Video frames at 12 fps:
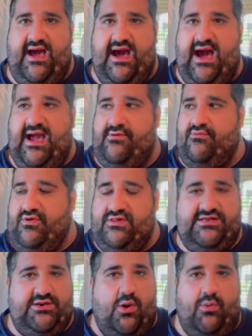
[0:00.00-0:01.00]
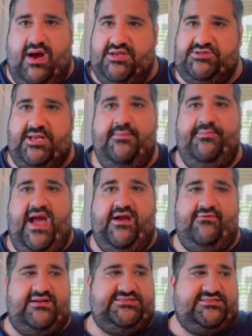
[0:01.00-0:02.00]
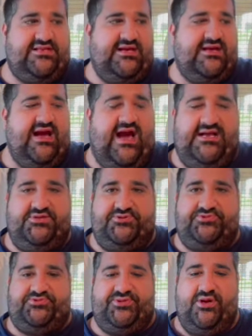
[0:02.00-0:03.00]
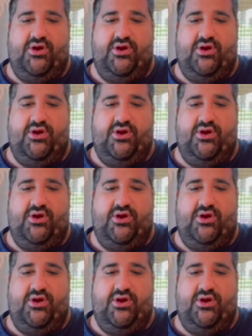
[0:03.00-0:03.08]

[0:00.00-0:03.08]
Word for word: I really don't watch Impact Wrestling. I just